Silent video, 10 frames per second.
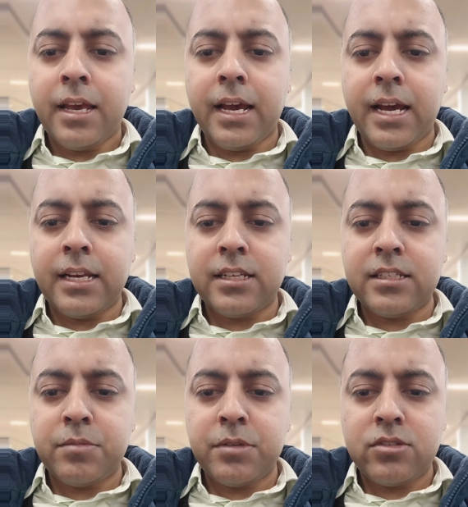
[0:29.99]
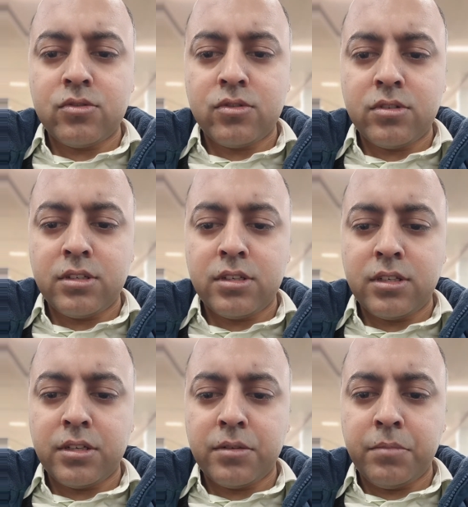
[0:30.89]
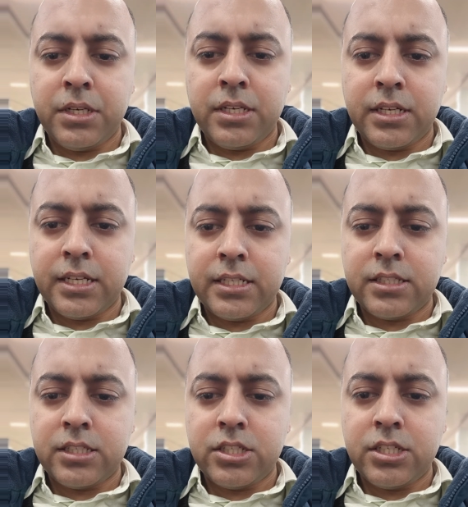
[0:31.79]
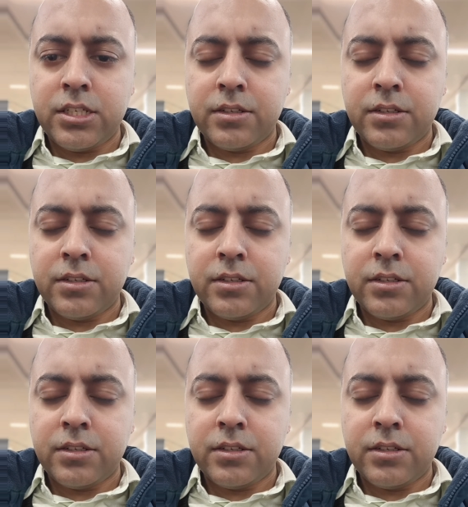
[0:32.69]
and it is based on beta SCG